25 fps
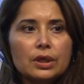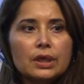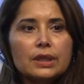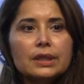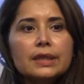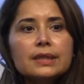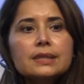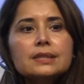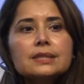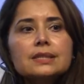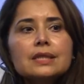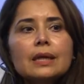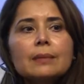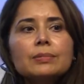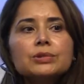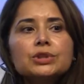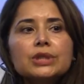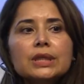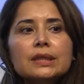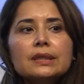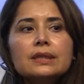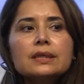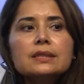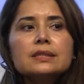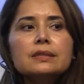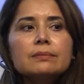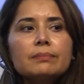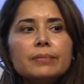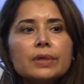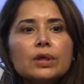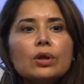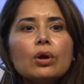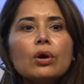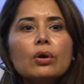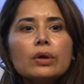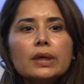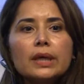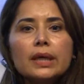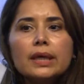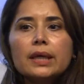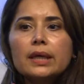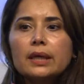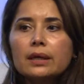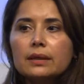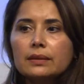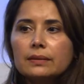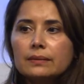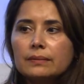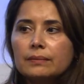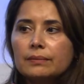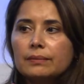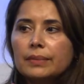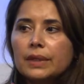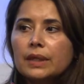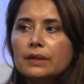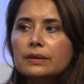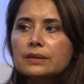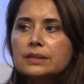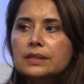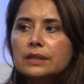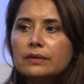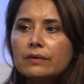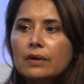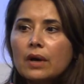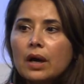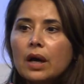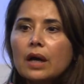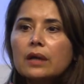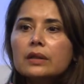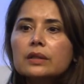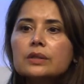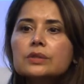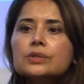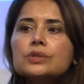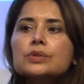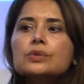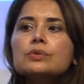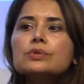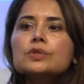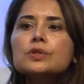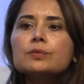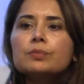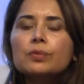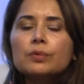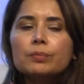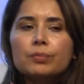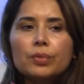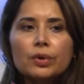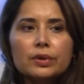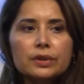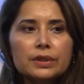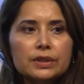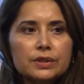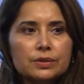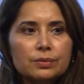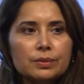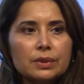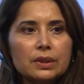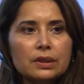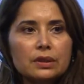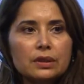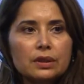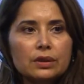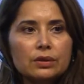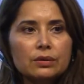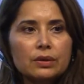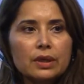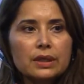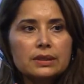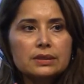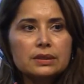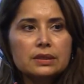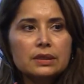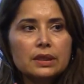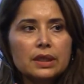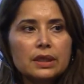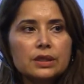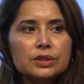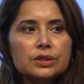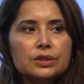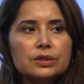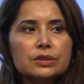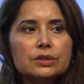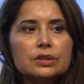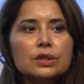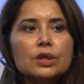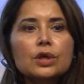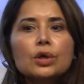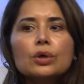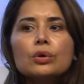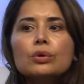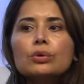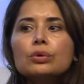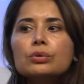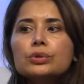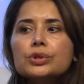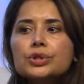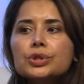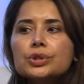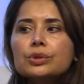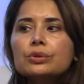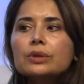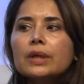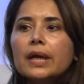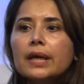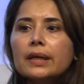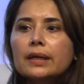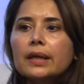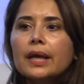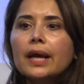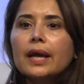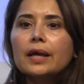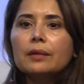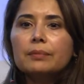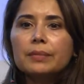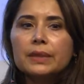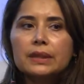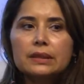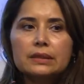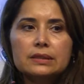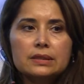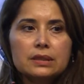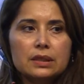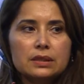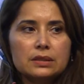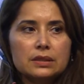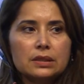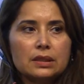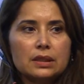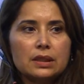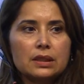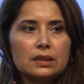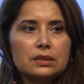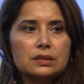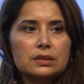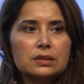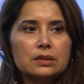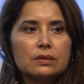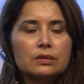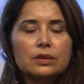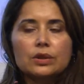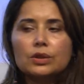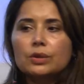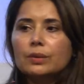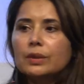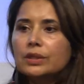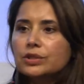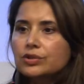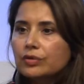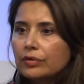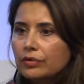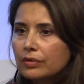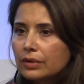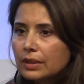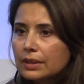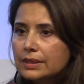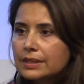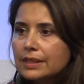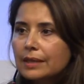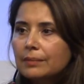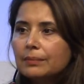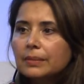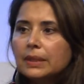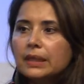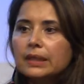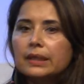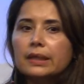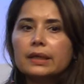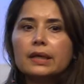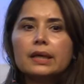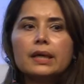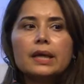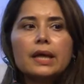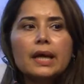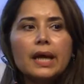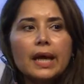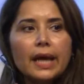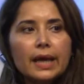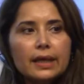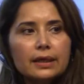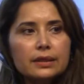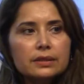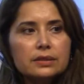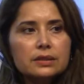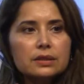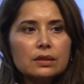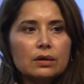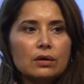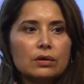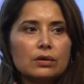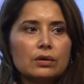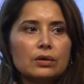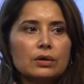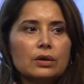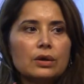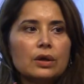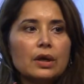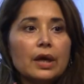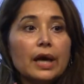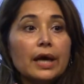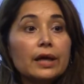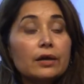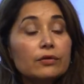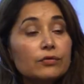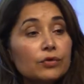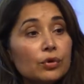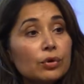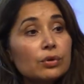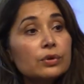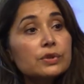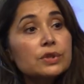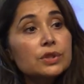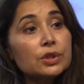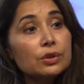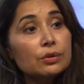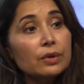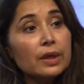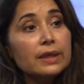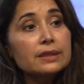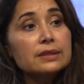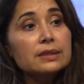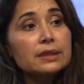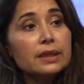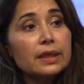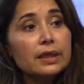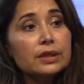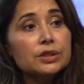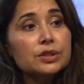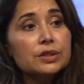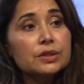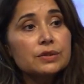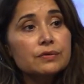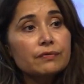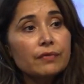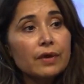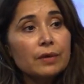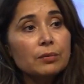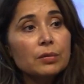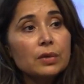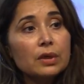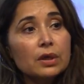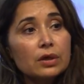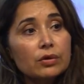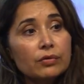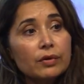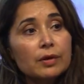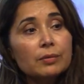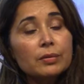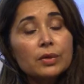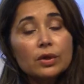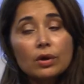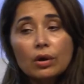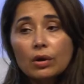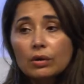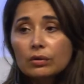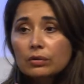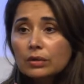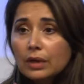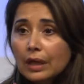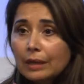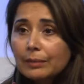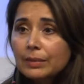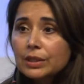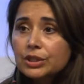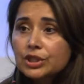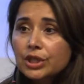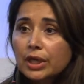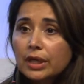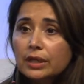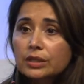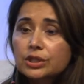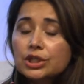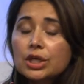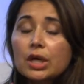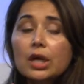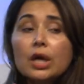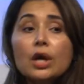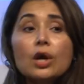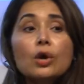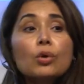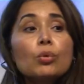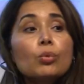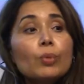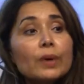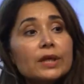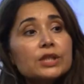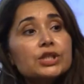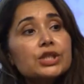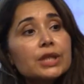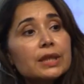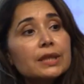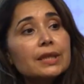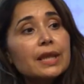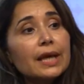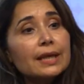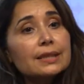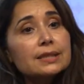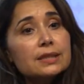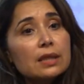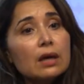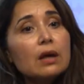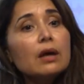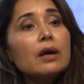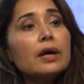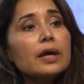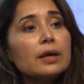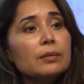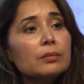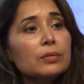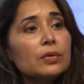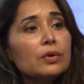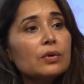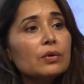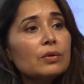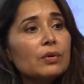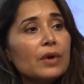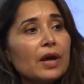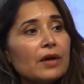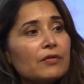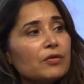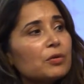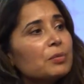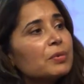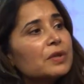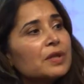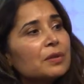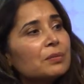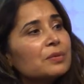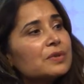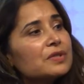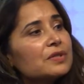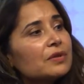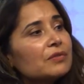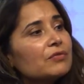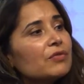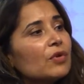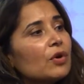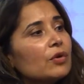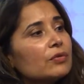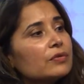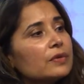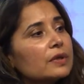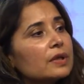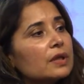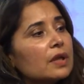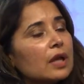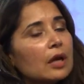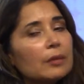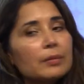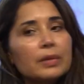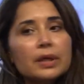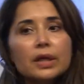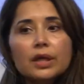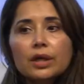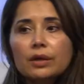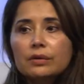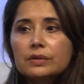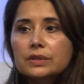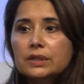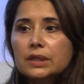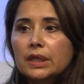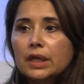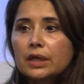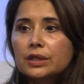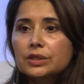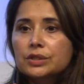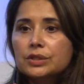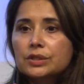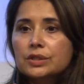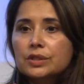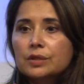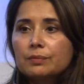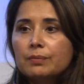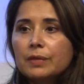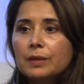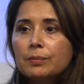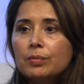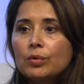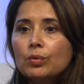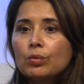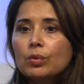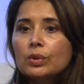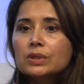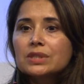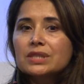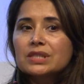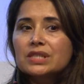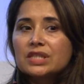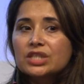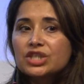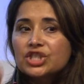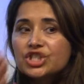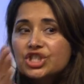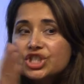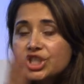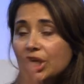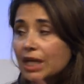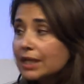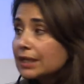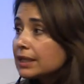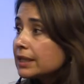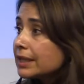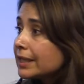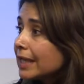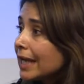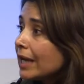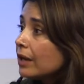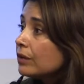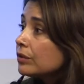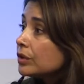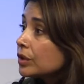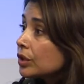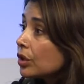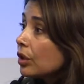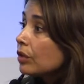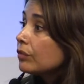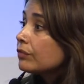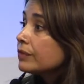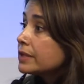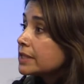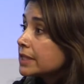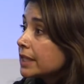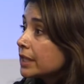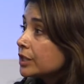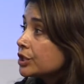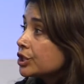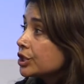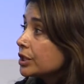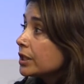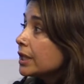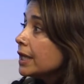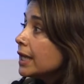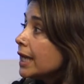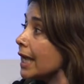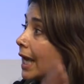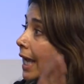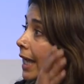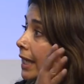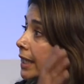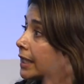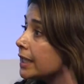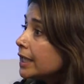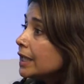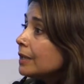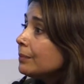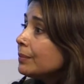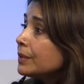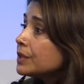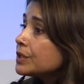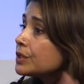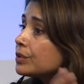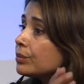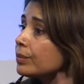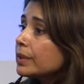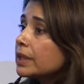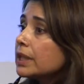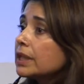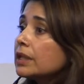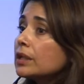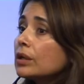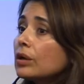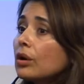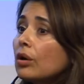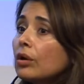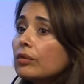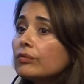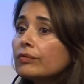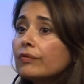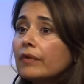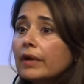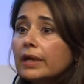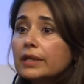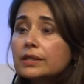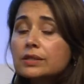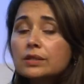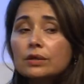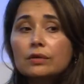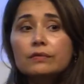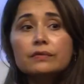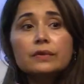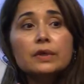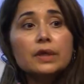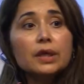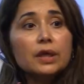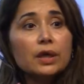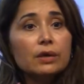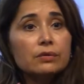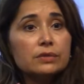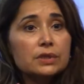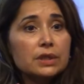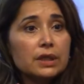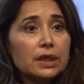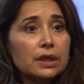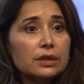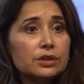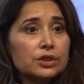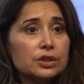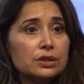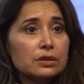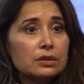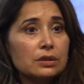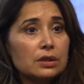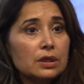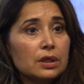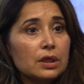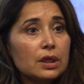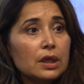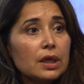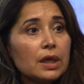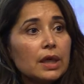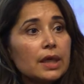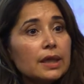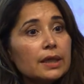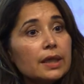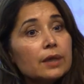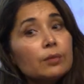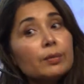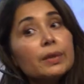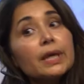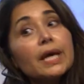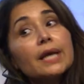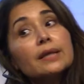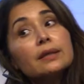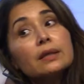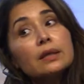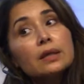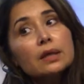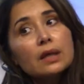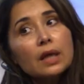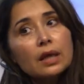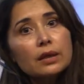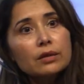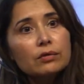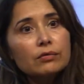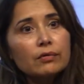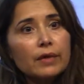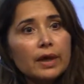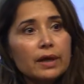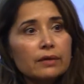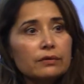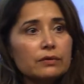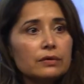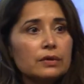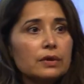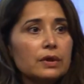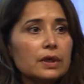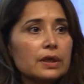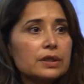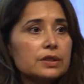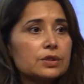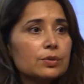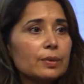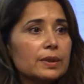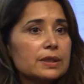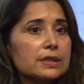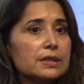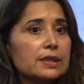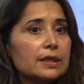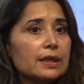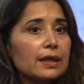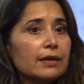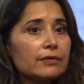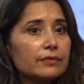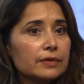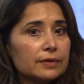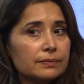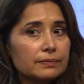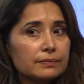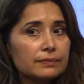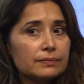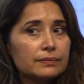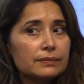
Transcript: This subject doesn't belong here, because there are other suitable bodies within the United Nations who should and can be discussing it. So the UN General Assembly, ECOSOC, and of course the United Nations Framework Agreement on Climate Change, which at that time, everybody was involved in climate negotiations, so people wanted to shut down the conversation and keep it to within the confines of the negotiation. Then we had another round in 2011.